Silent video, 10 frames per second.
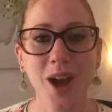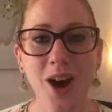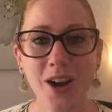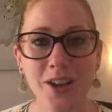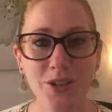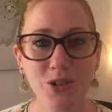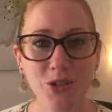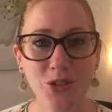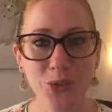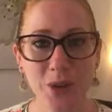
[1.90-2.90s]
Hi, it's
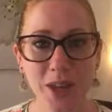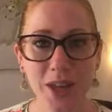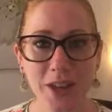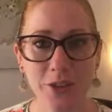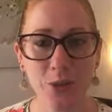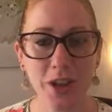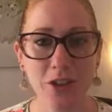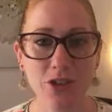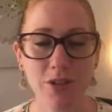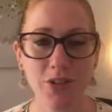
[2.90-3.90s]
Crystal here, your
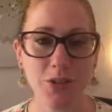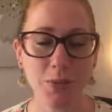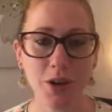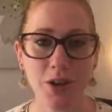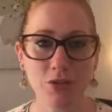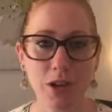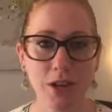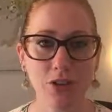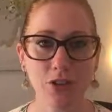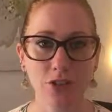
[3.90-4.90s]
nature-inspired
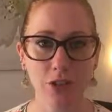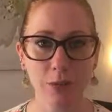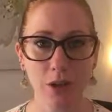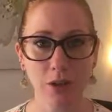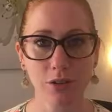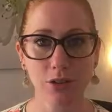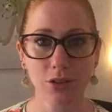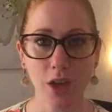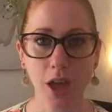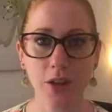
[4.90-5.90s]
relationship
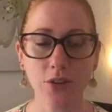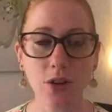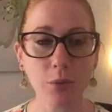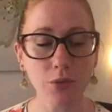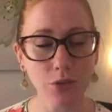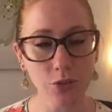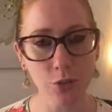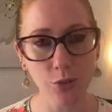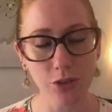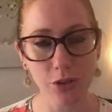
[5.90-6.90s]
coach, and I want to
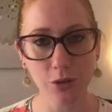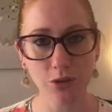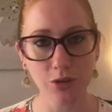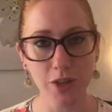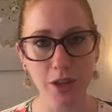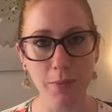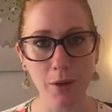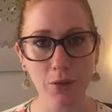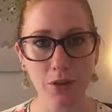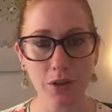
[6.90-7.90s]
talk to you today
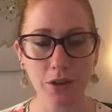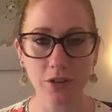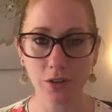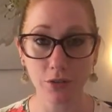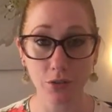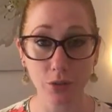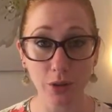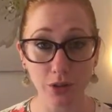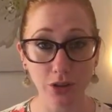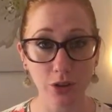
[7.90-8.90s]
about the idea of
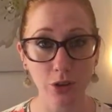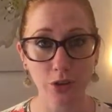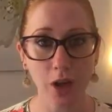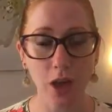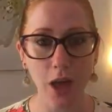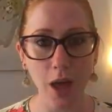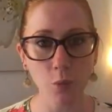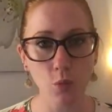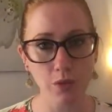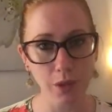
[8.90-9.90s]
solitude
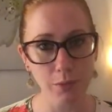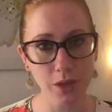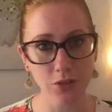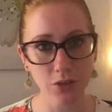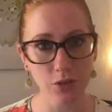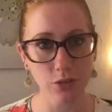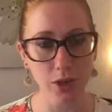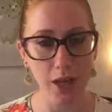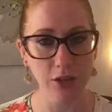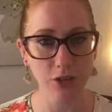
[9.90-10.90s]
and what that means in your
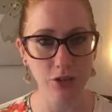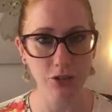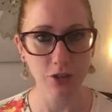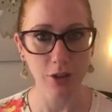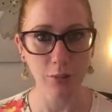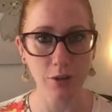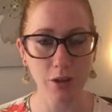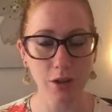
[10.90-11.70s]
relationship.